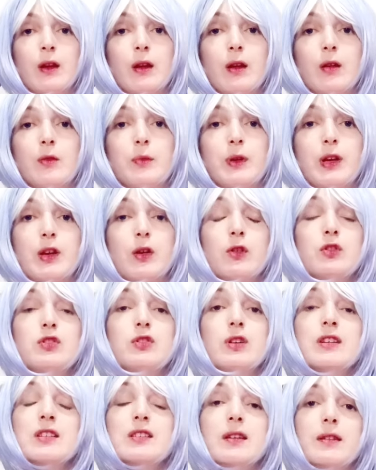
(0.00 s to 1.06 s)
Because there
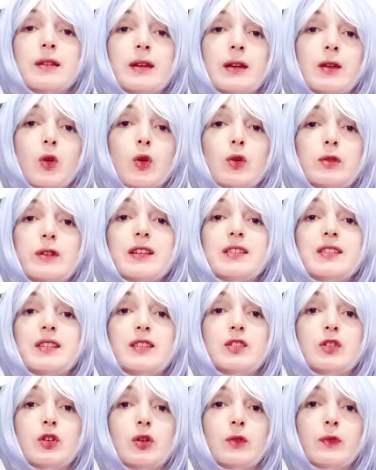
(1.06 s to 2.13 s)
is a thing called
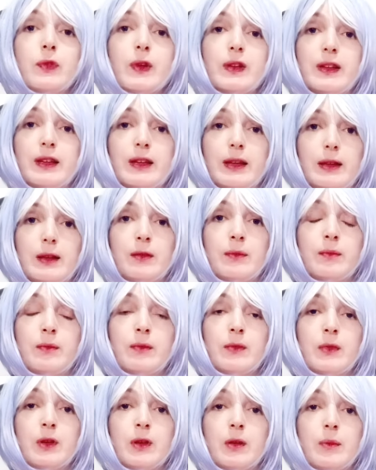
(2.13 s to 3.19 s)
decision fatigue.
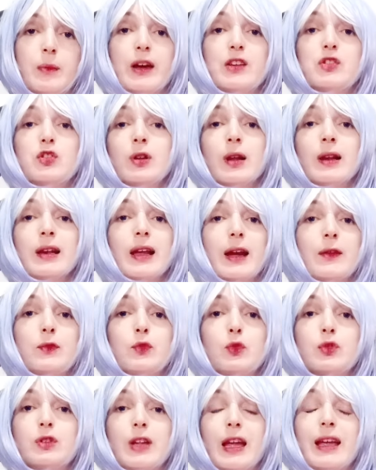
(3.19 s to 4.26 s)
Personally, I have
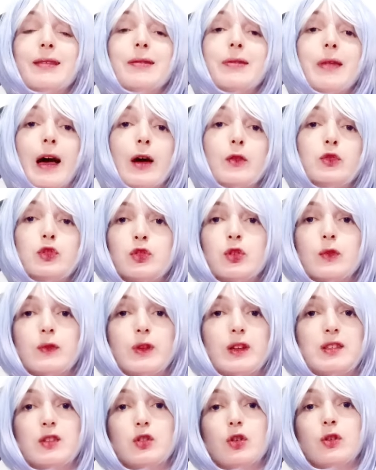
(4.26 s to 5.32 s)
to take thousands of
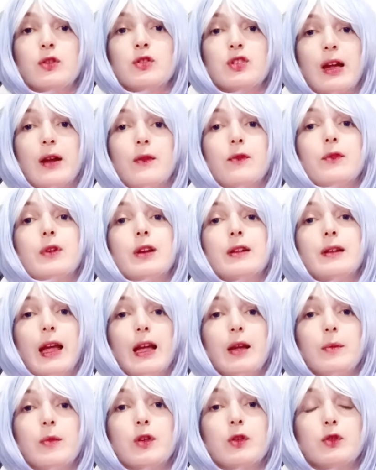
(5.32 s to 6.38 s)
decisions every
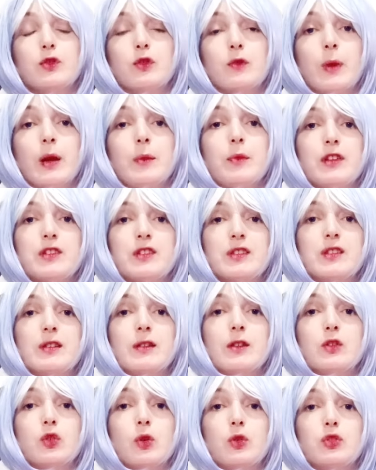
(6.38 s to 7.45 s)
day because of my presence in the
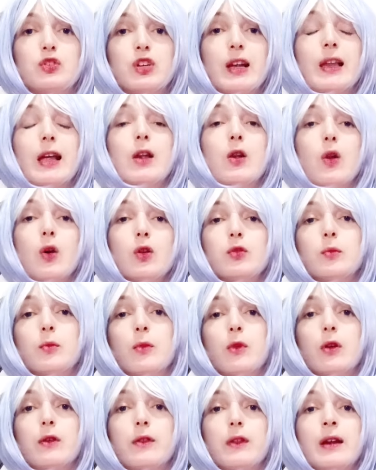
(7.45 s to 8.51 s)
social, a lot
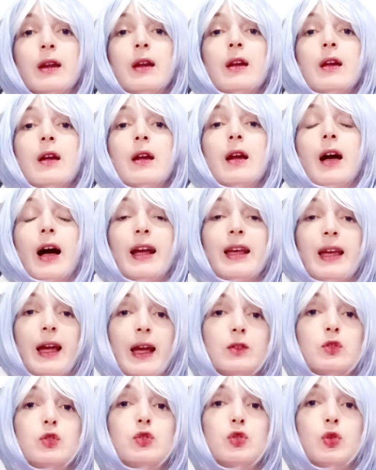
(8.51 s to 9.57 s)
more than I
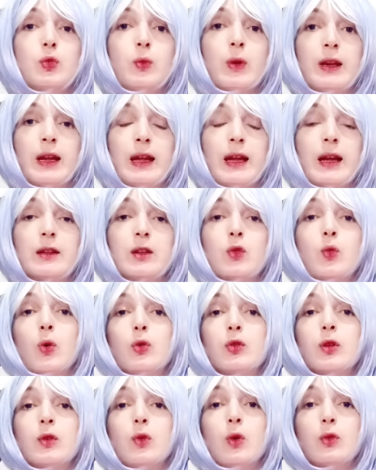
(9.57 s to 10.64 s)
had to do when I had a
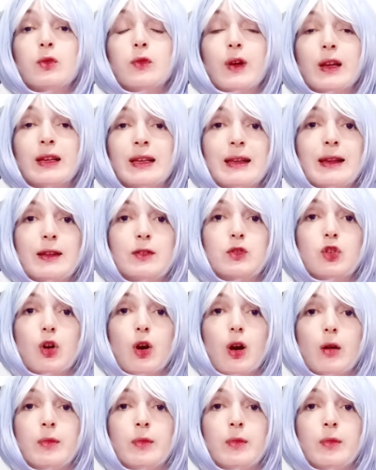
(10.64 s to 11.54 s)
quote-unquote vanilla job,